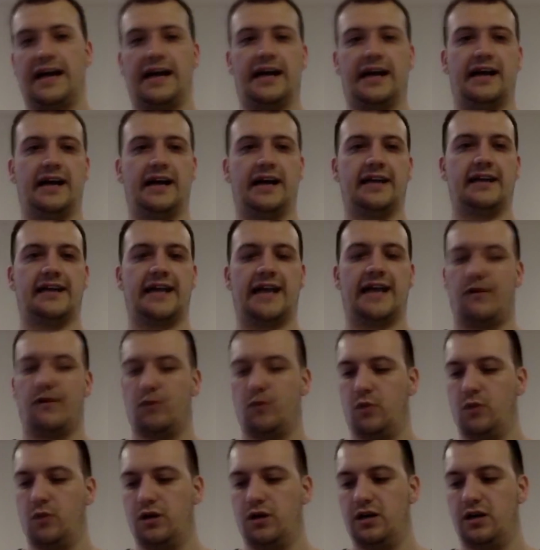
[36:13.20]
and how it
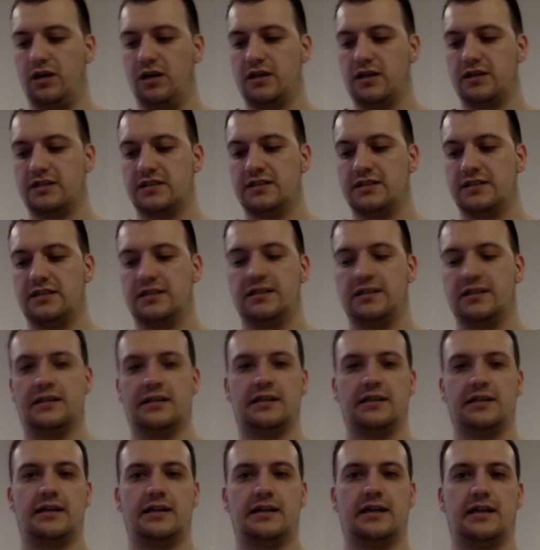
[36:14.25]
works,
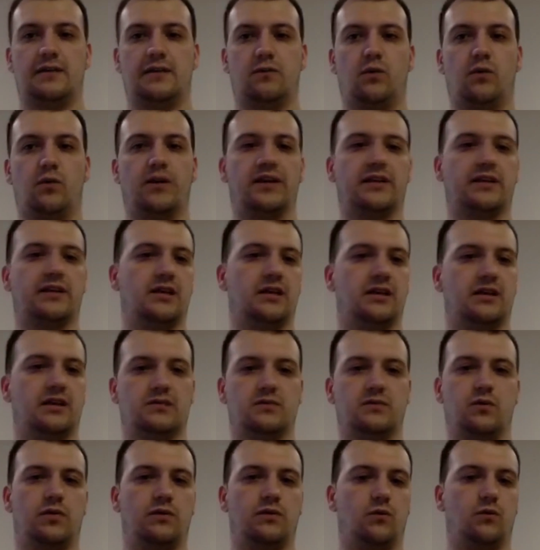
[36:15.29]
what it does,
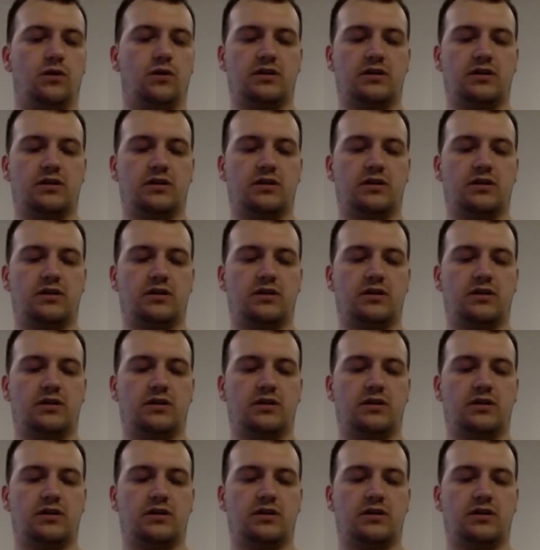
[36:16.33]
what